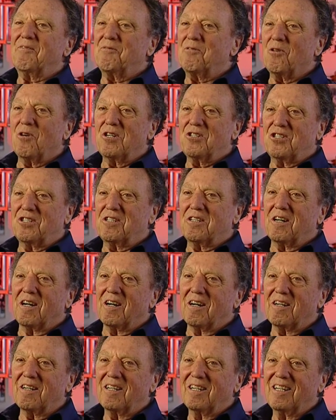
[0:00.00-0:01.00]
that voice
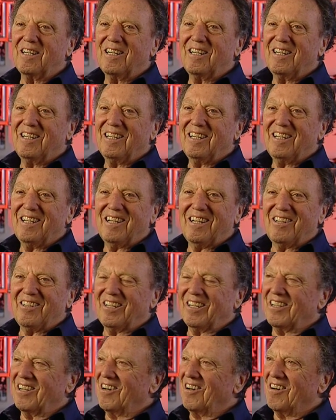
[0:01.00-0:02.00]
start,
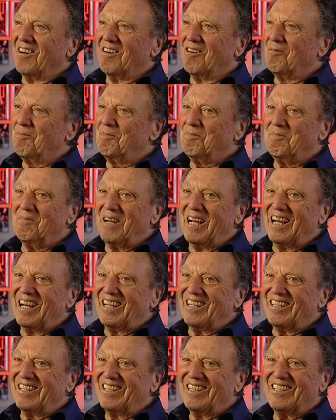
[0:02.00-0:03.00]
you go, oh
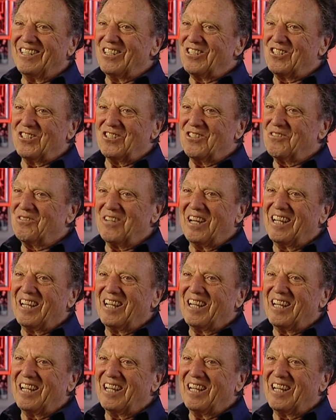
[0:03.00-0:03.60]
man, this is